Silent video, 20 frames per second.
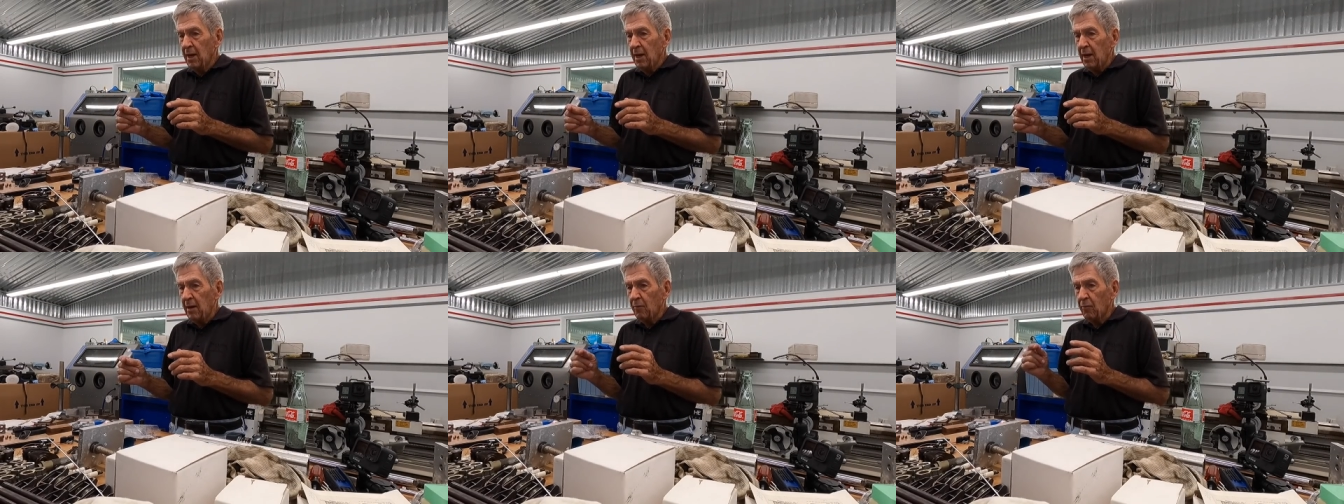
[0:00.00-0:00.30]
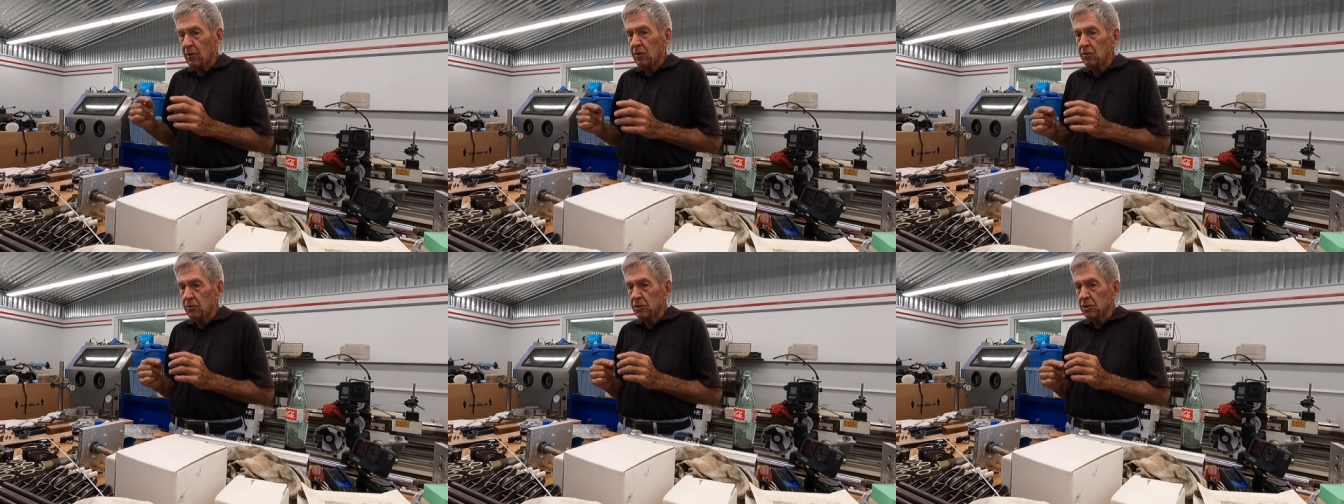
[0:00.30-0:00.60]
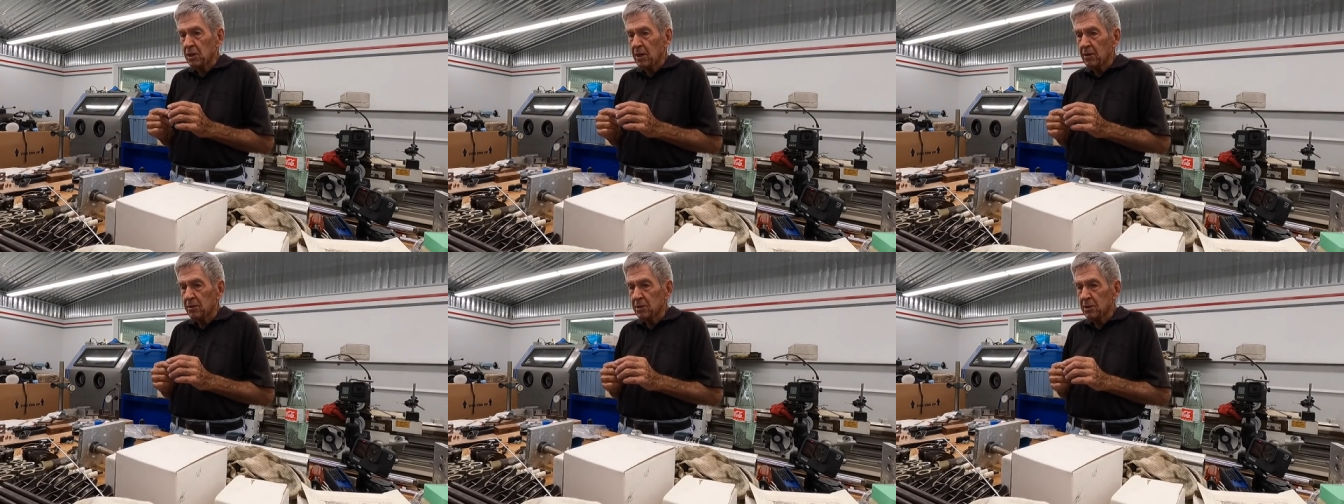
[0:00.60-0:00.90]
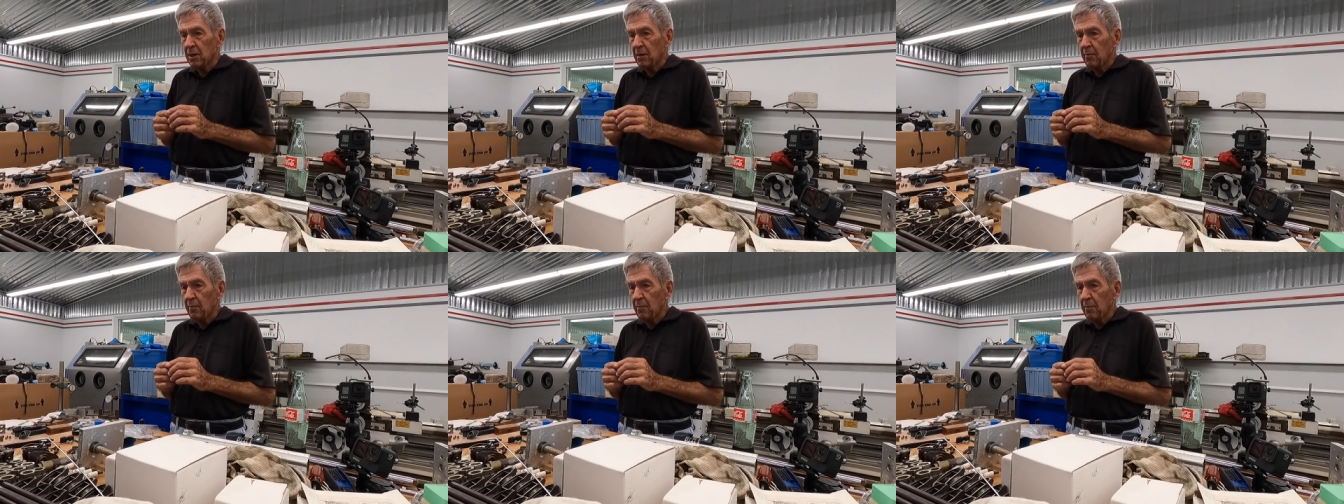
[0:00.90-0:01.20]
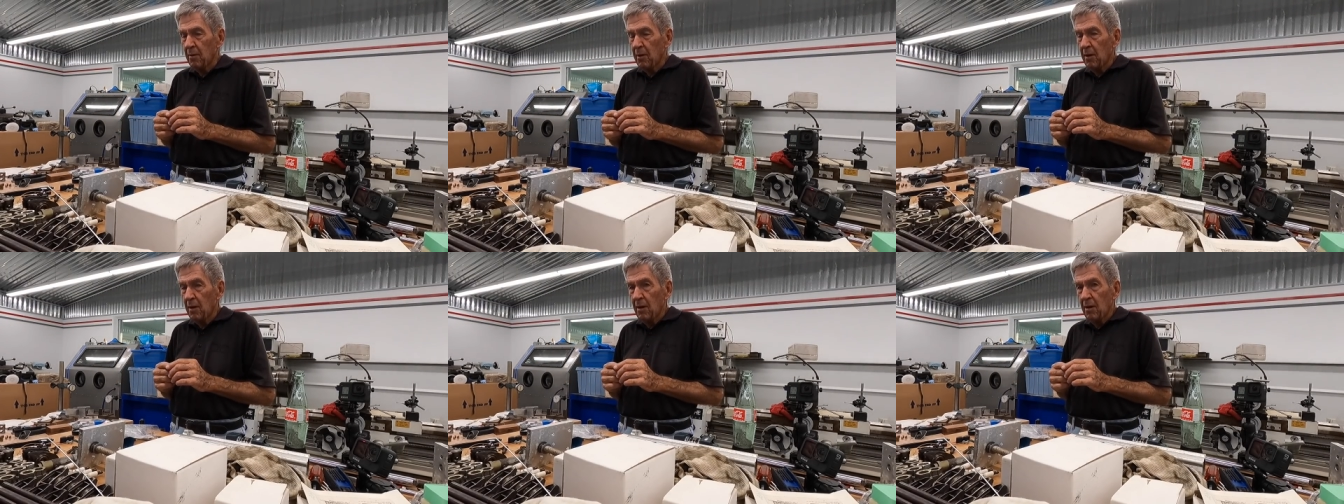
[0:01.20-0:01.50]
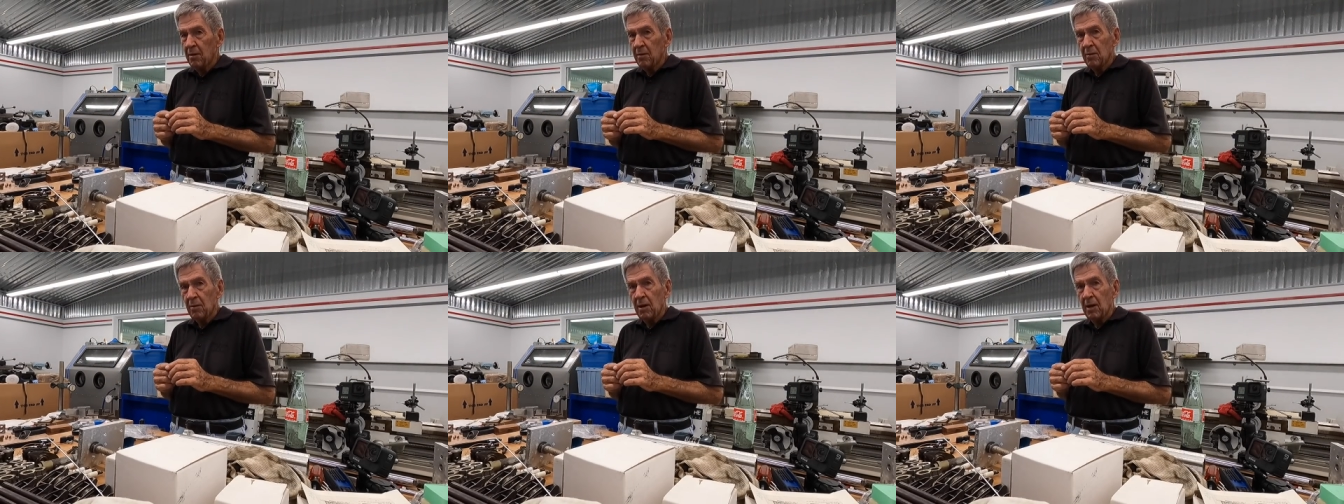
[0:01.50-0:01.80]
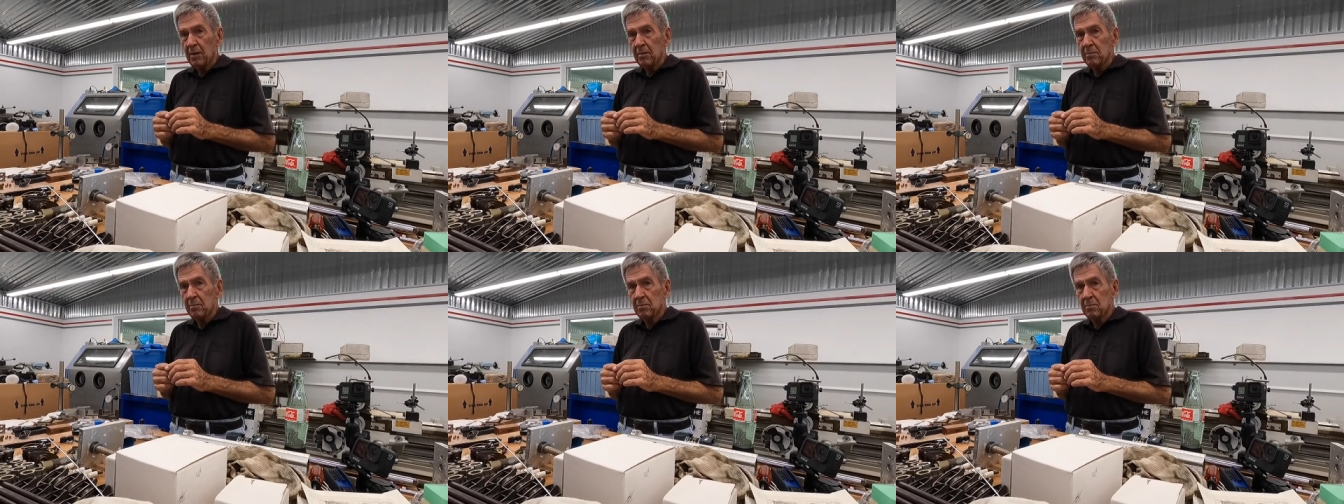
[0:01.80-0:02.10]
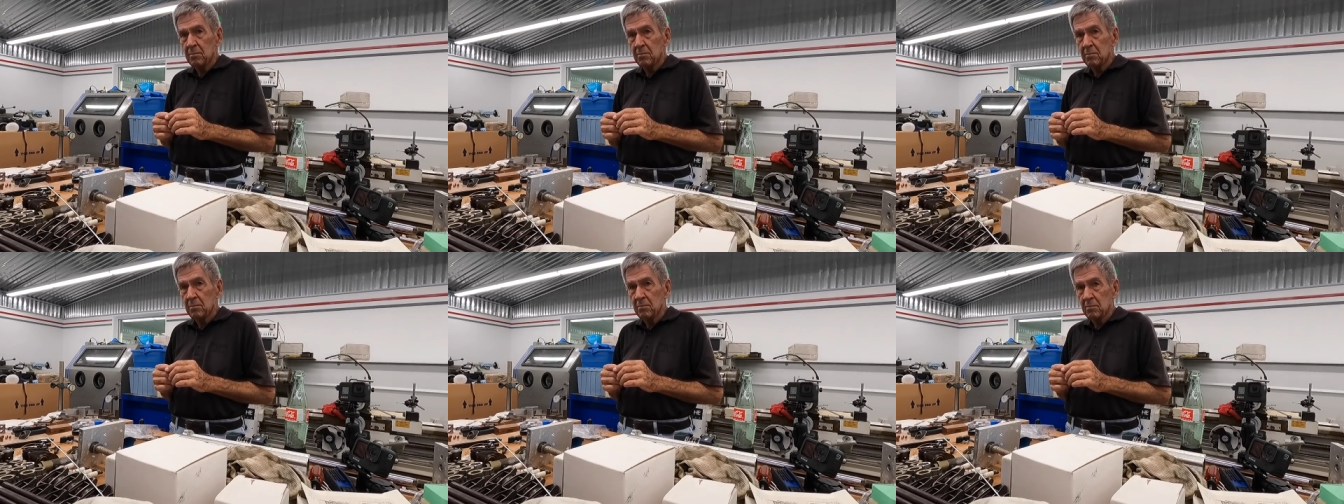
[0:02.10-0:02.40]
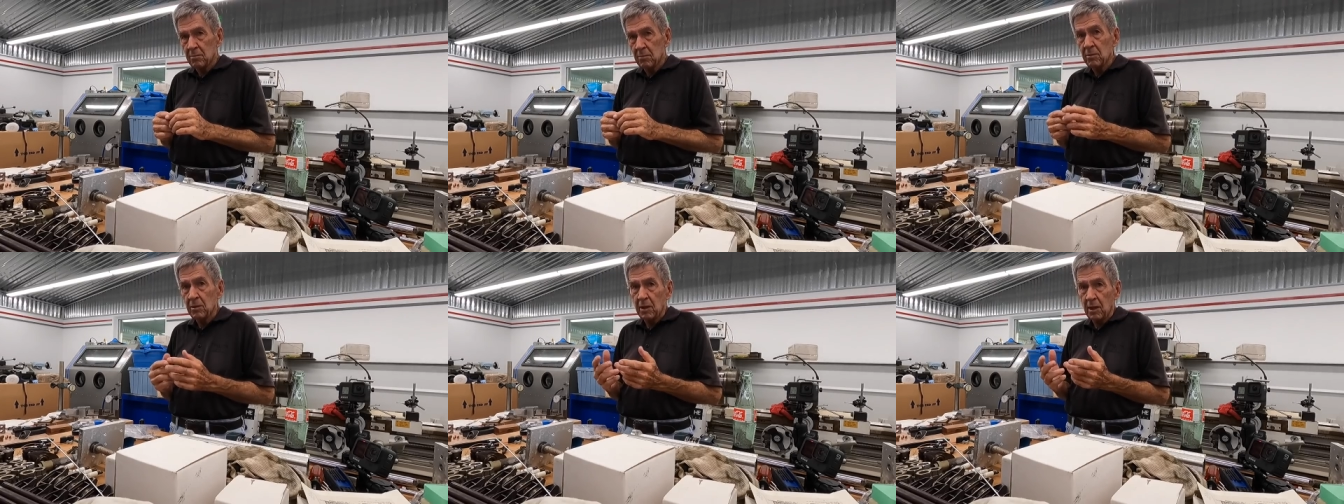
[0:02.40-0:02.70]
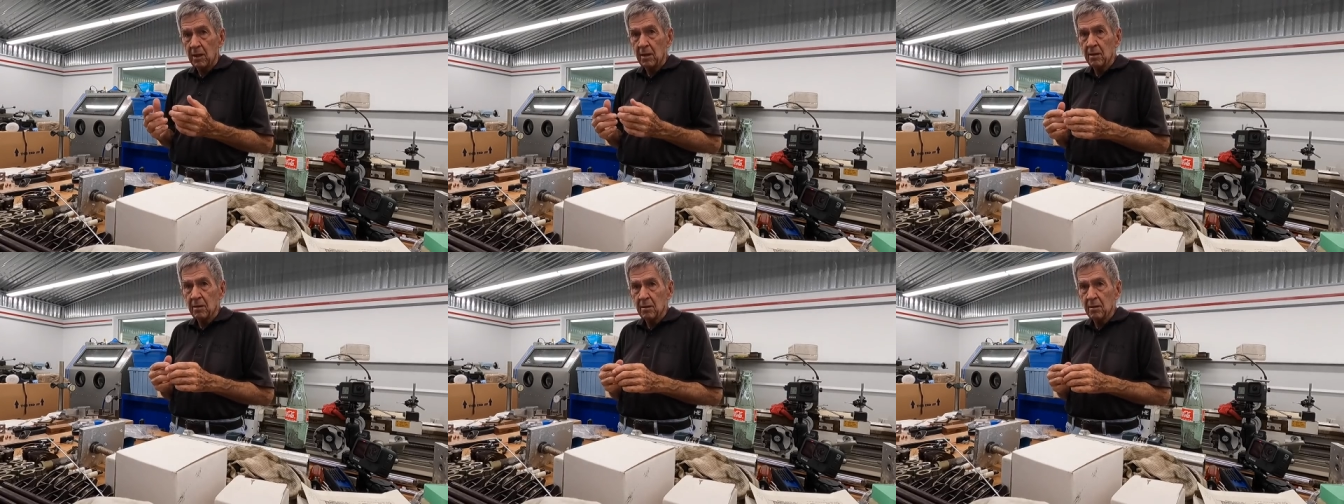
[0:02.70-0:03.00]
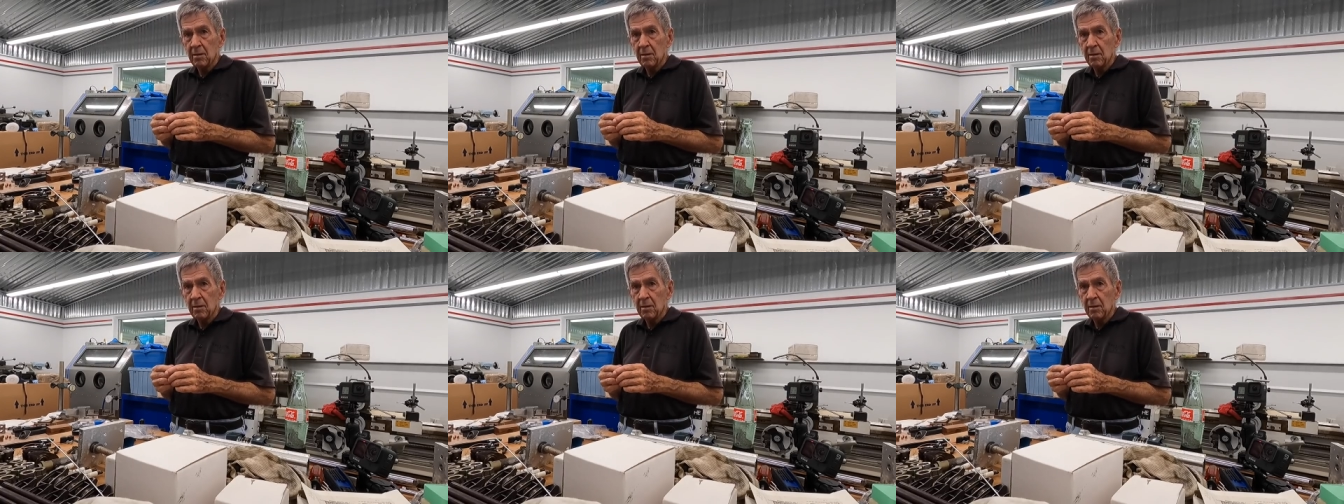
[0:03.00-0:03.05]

And when you share something, they're like, well, yeah.